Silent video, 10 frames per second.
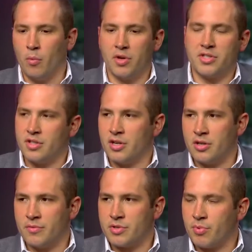wasn't there
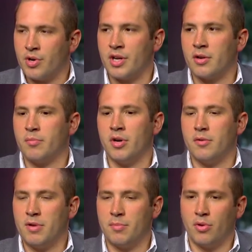during the spring,
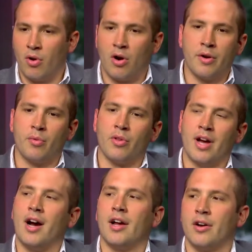but people are already really
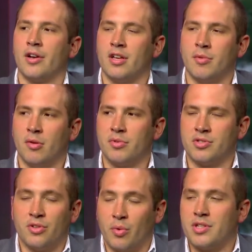high on him and
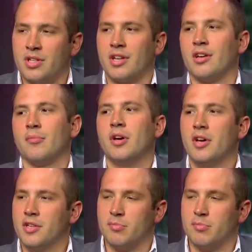almost anointing him